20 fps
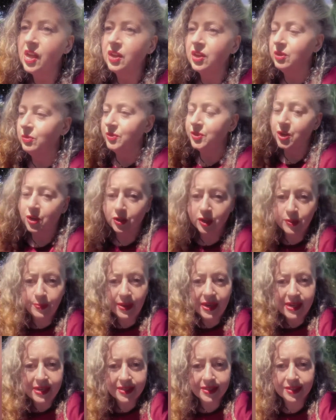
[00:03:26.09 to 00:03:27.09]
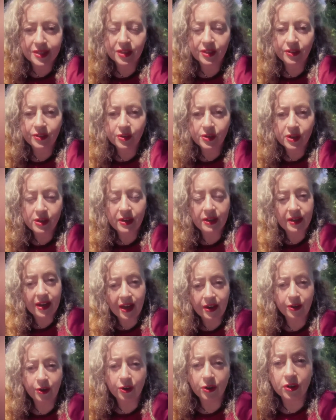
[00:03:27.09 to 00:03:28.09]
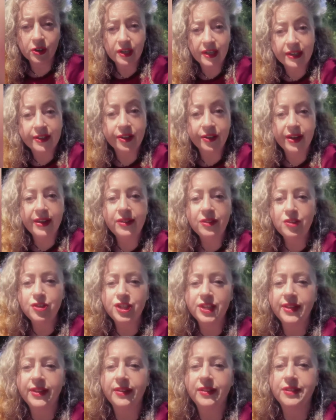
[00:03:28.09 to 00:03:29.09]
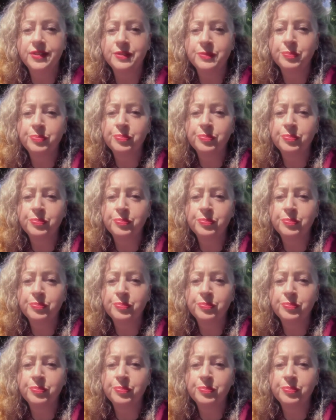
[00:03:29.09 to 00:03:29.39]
it was her space, and it had her clear energy in it.